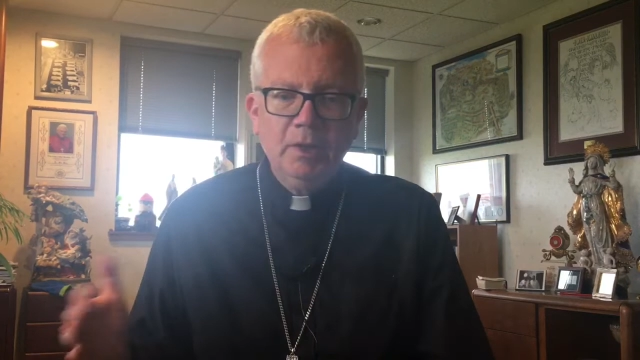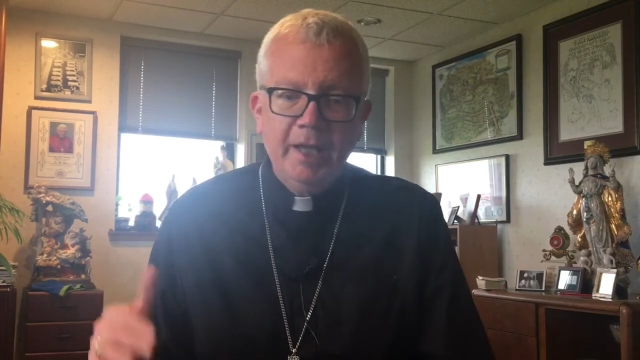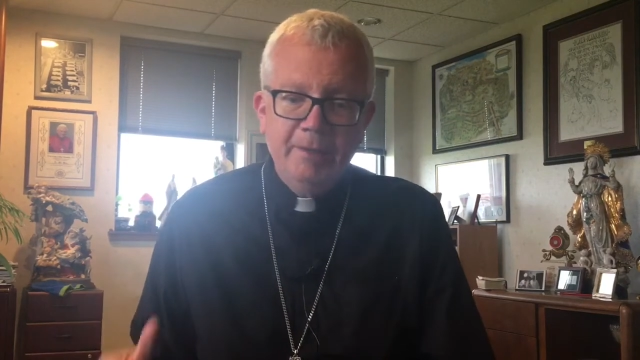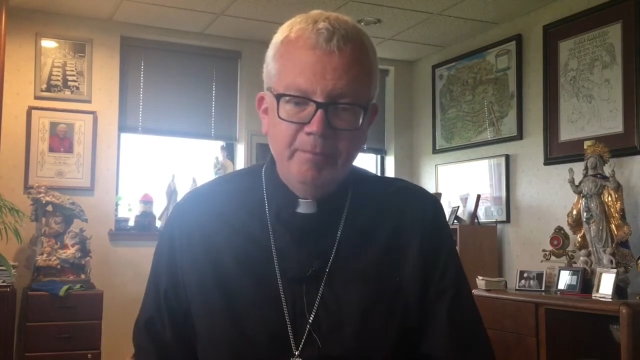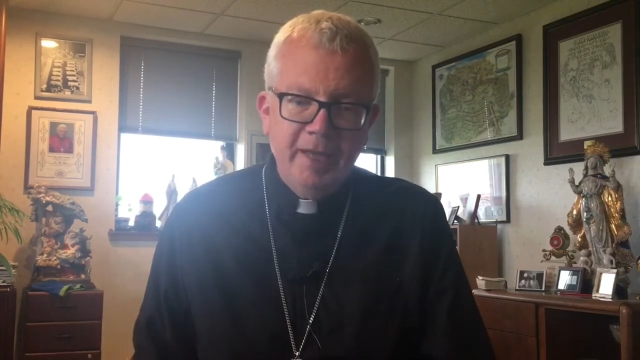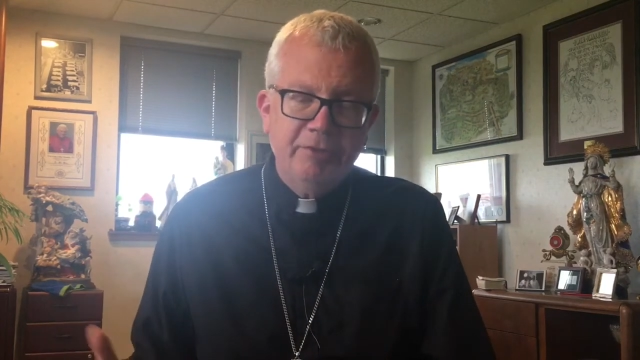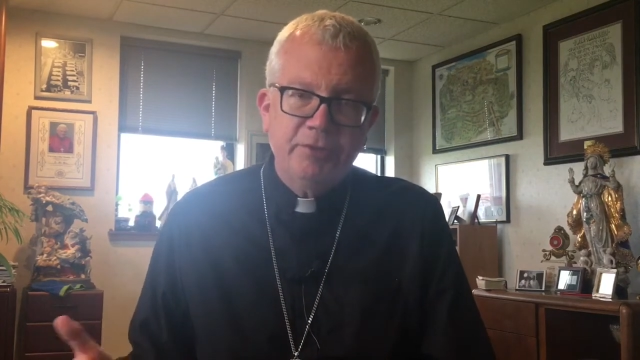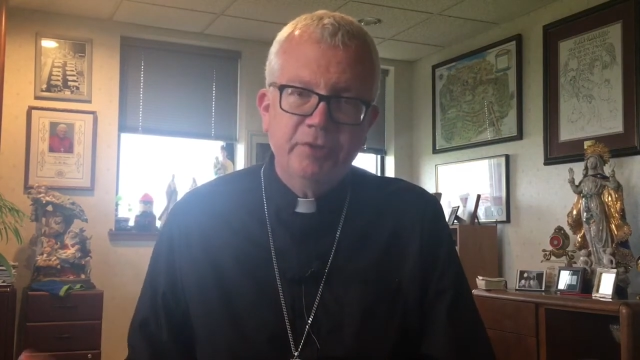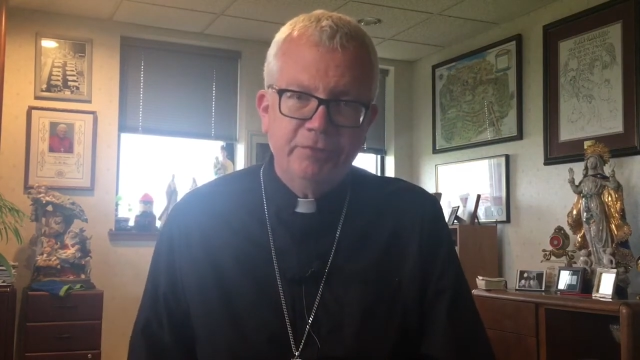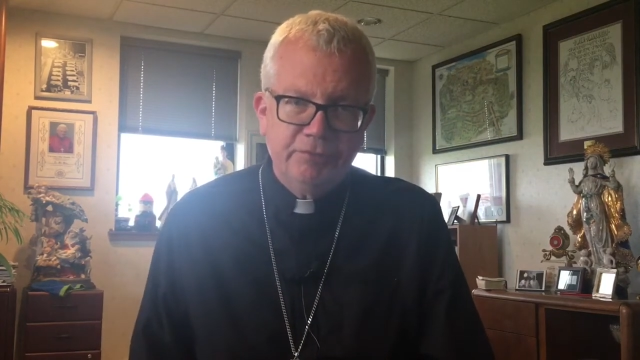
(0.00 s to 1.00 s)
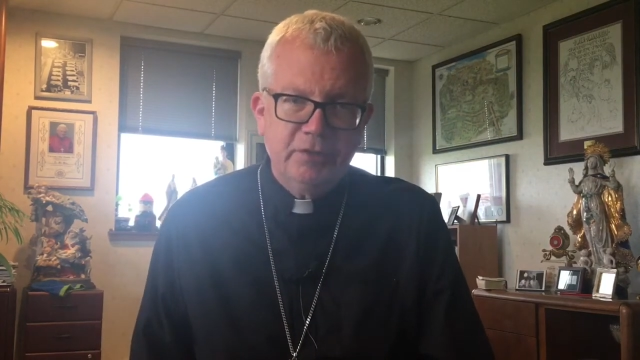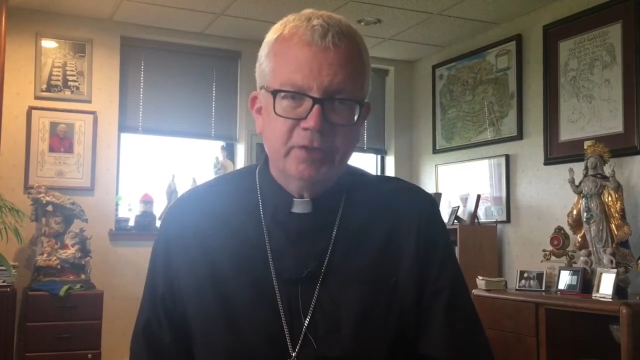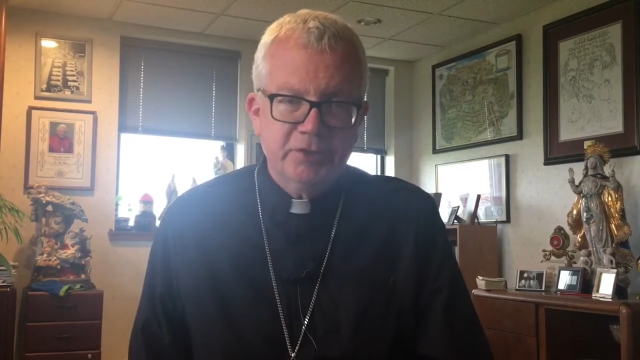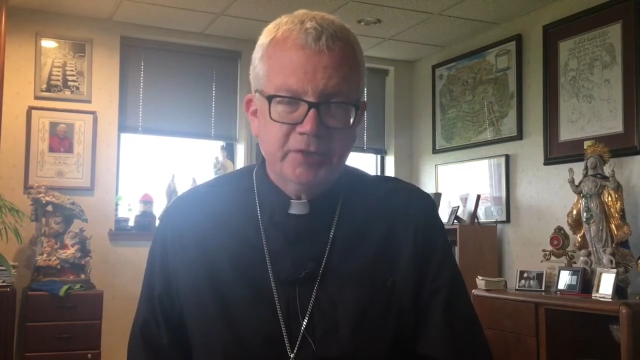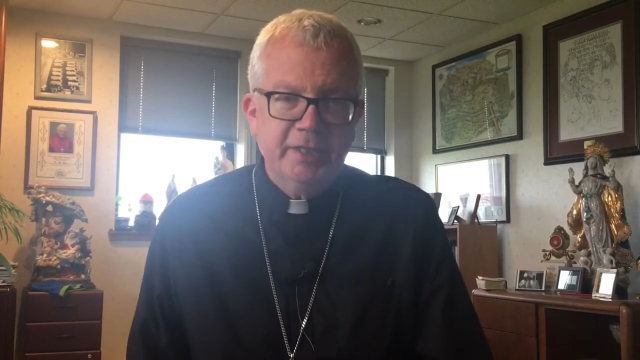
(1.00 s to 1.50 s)
And May
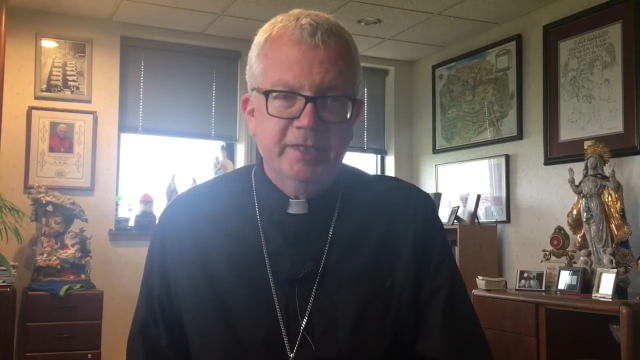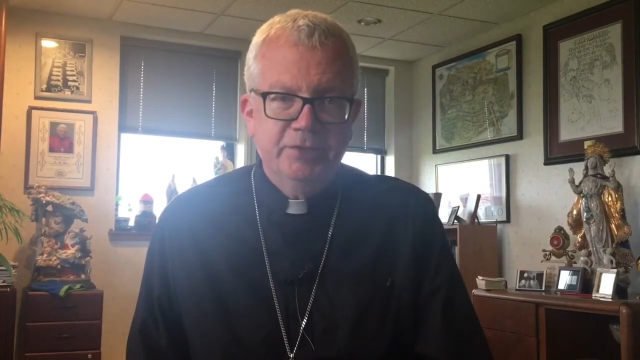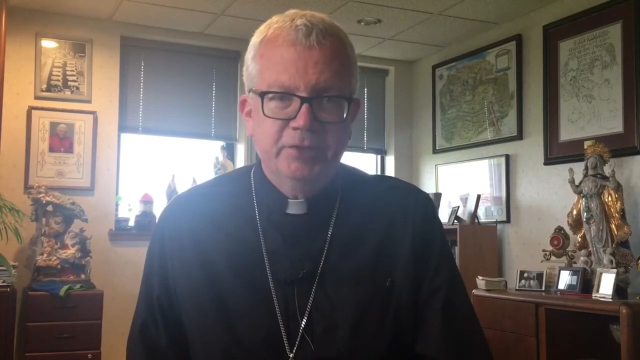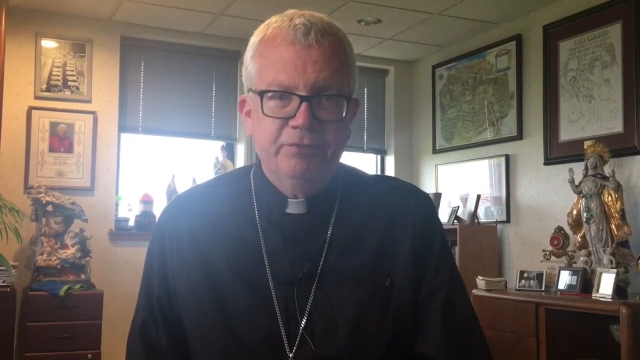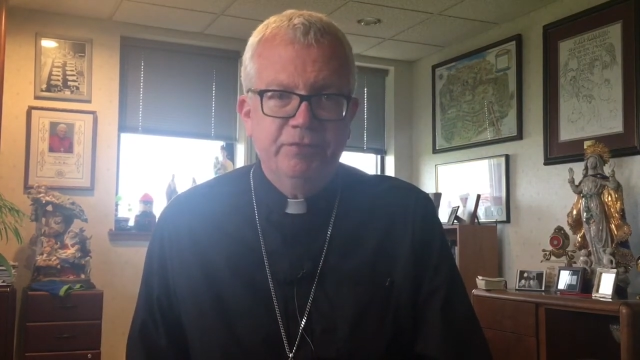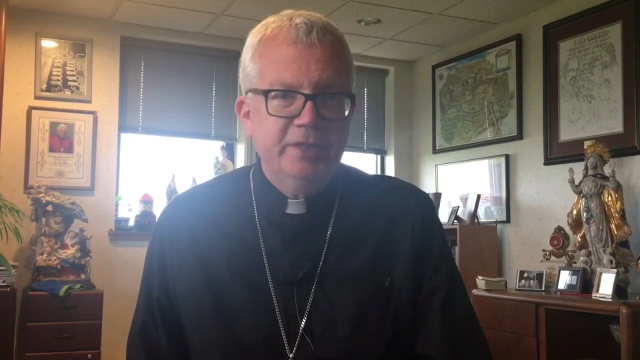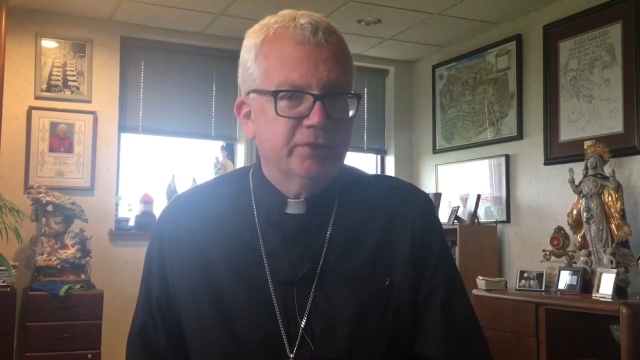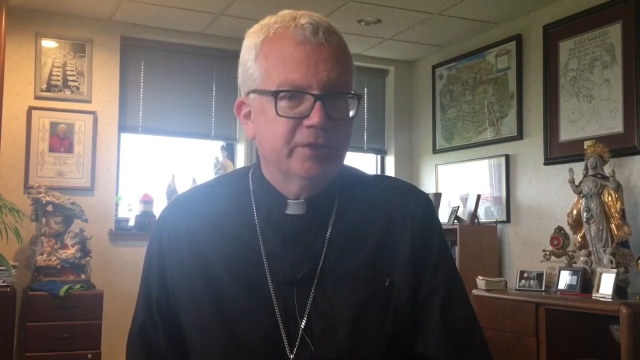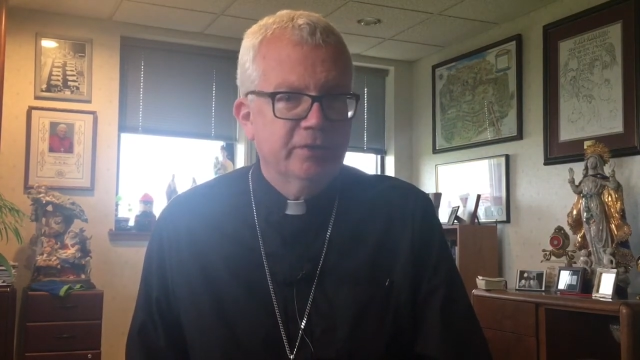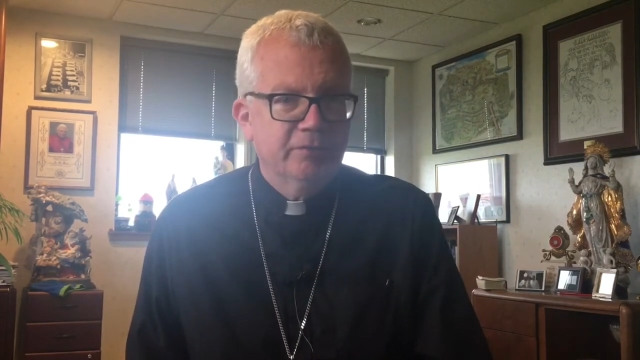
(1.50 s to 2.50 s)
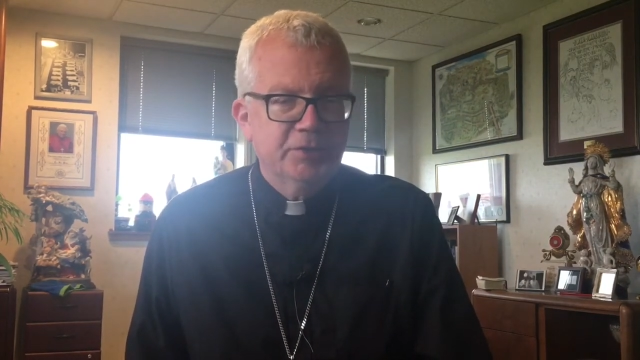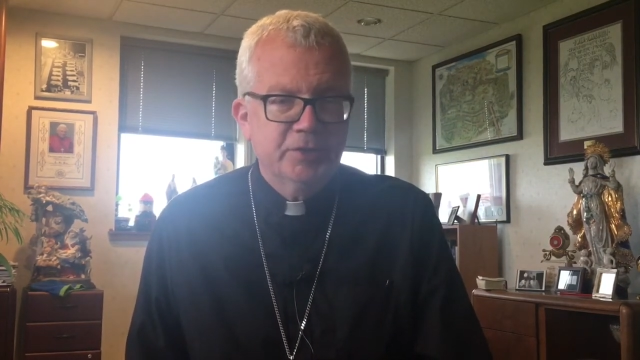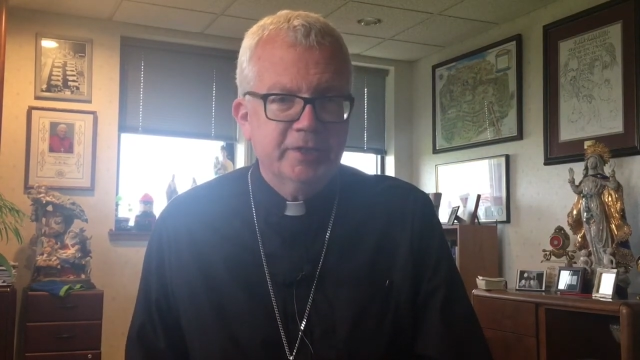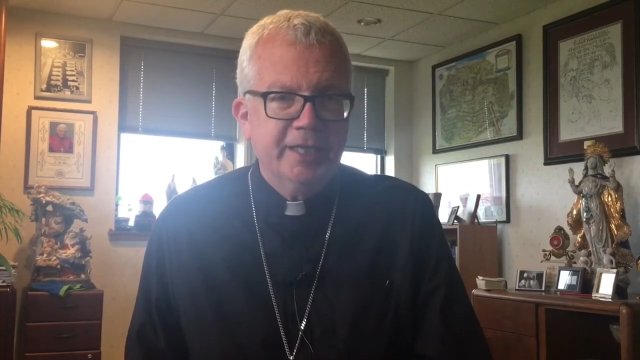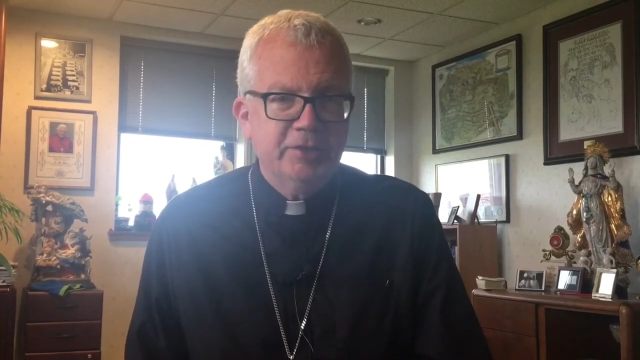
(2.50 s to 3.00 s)
31st is the Feast of the
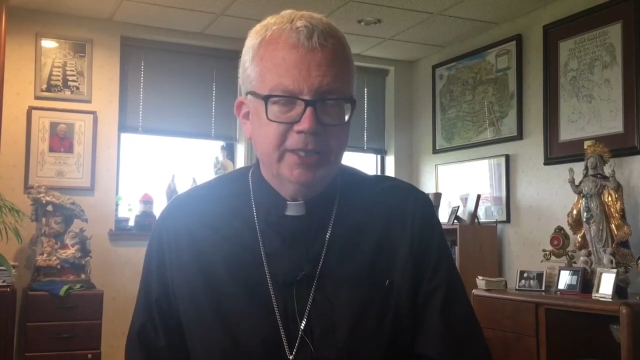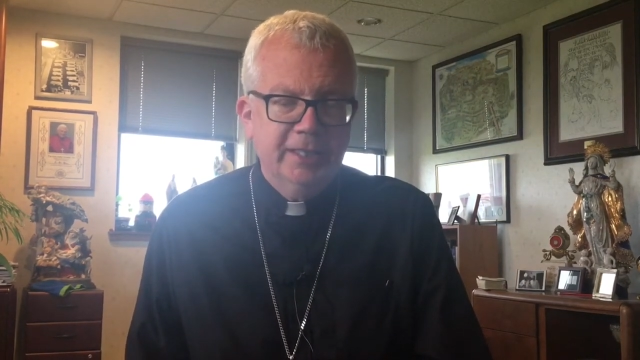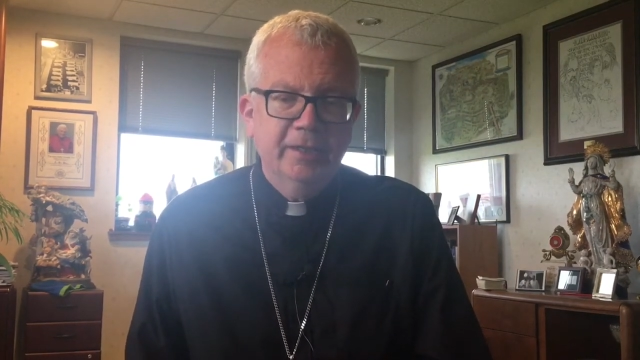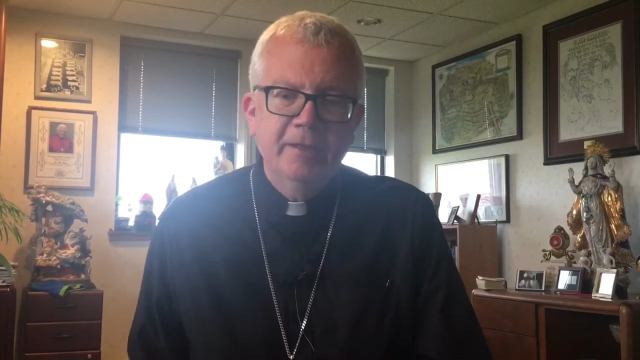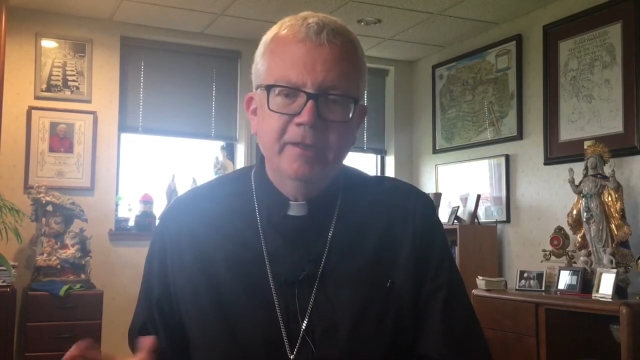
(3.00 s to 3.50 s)
Visitation